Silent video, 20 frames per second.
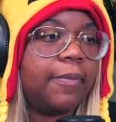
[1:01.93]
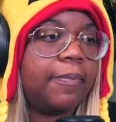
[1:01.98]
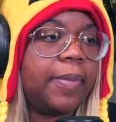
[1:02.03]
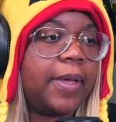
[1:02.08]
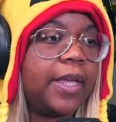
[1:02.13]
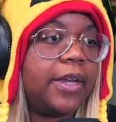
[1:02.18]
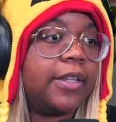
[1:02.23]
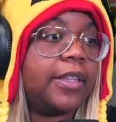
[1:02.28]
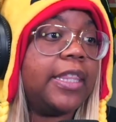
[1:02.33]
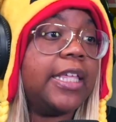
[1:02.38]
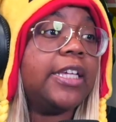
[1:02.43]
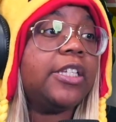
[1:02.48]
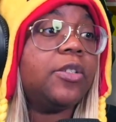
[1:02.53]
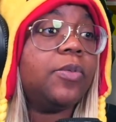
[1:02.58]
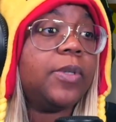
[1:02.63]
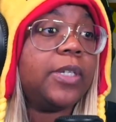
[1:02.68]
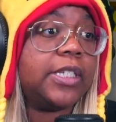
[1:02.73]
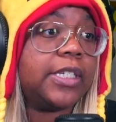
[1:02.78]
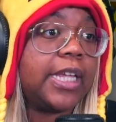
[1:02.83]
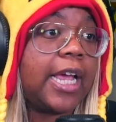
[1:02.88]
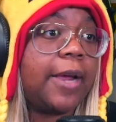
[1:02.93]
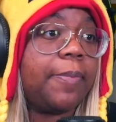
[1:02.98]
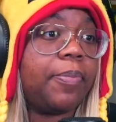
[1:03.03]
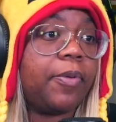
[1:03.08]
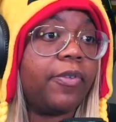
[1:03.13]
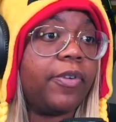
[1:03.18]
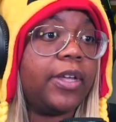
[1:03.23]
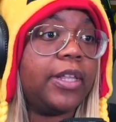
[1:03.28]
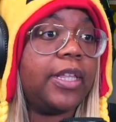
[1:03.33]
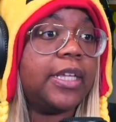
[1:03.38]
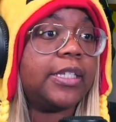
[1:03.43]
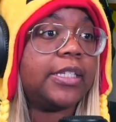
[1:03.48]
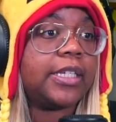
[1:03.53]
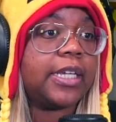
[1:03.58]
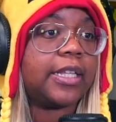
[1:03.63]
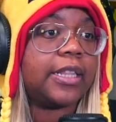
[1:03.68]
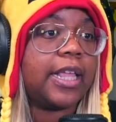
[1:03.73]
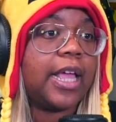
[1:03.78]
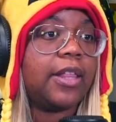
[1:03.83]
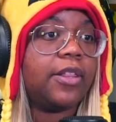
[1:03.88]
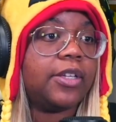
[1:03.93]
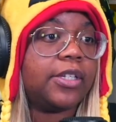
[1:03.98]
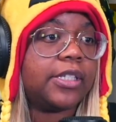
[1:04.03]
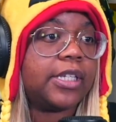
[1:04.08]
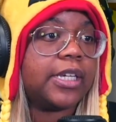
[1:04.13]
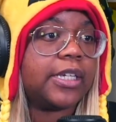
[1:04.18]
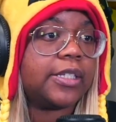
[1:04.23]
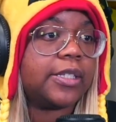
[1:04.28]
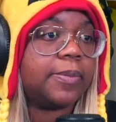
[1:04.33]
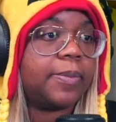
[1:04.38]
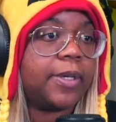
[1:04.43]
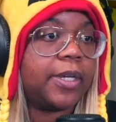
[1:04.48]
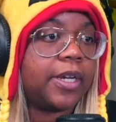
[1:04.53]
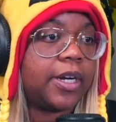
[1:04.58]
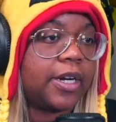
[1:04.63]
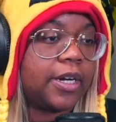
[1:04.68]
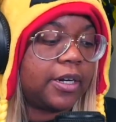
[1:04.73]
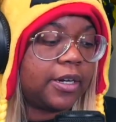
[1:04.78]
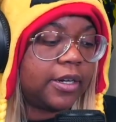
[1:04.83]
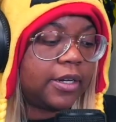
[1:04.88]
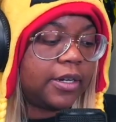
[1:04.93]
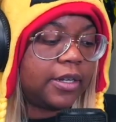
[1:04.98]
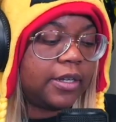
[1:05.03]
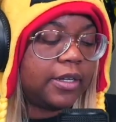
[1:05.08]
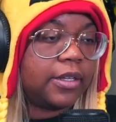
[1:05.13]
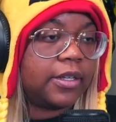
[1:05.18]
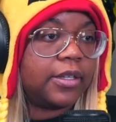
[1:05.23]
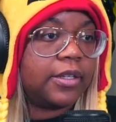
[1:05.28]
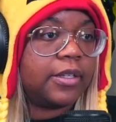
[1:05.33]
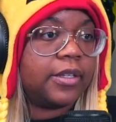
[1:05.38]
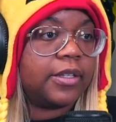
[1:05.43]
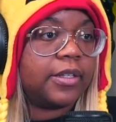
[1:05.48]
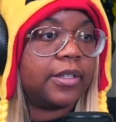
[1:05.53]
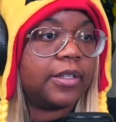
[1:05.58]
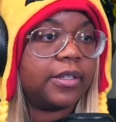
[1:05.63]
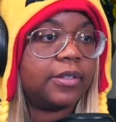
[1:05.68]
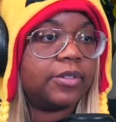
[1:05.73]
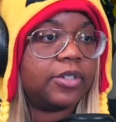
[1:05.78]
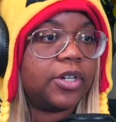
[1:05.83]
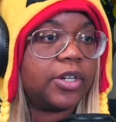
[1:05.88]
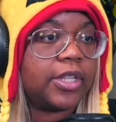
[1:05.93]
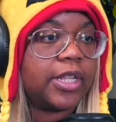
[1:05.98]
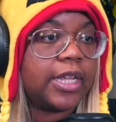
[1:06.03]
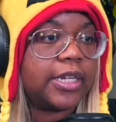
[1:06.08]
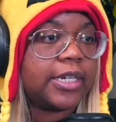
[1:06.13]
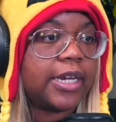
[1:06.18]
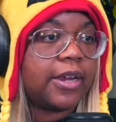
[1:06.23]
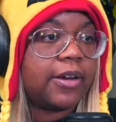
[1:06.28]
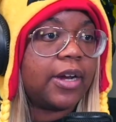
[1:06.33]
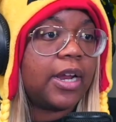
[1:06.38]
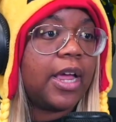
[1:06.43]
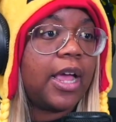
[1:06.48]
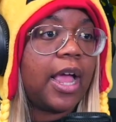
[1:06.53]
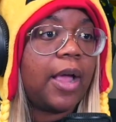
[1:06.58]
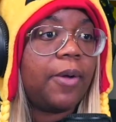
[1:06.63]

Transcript: but this one's hyper-realistic. That looks like a speaker. Putting that down. I